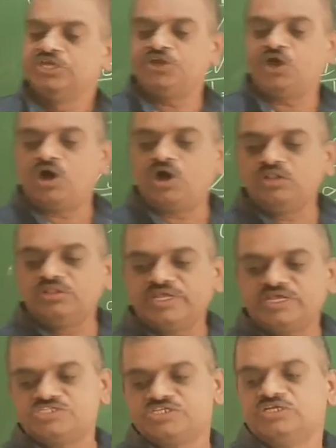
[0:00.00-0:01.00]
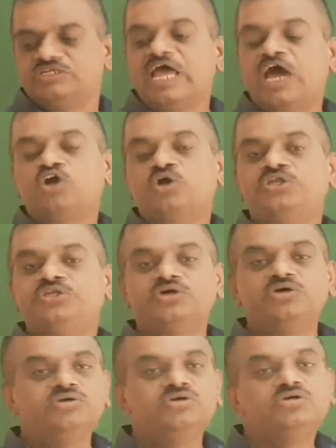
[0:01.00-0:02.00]
in all this they are going to
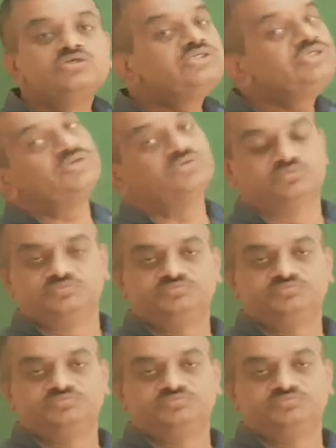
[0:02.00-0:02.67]
grow.